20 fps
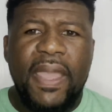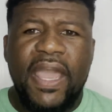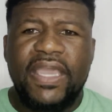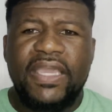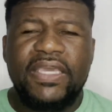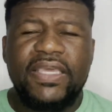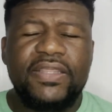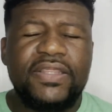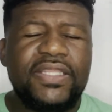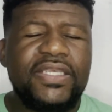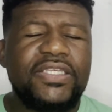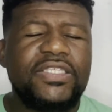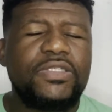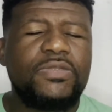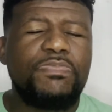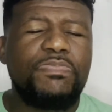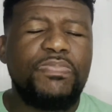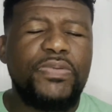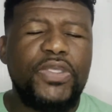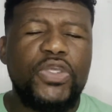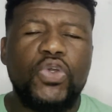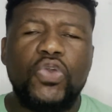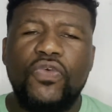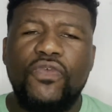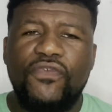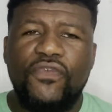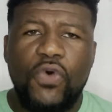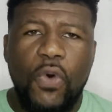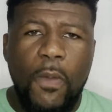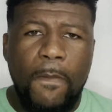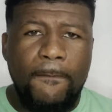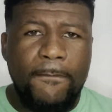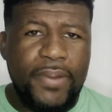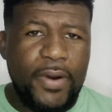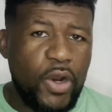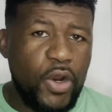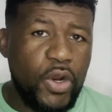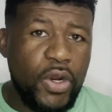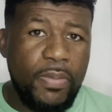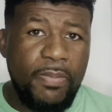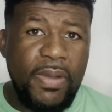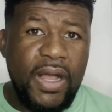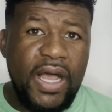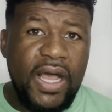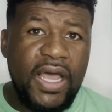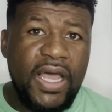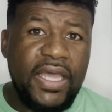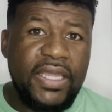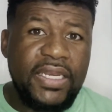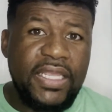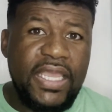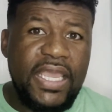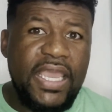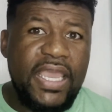I get this beautiful bergamot,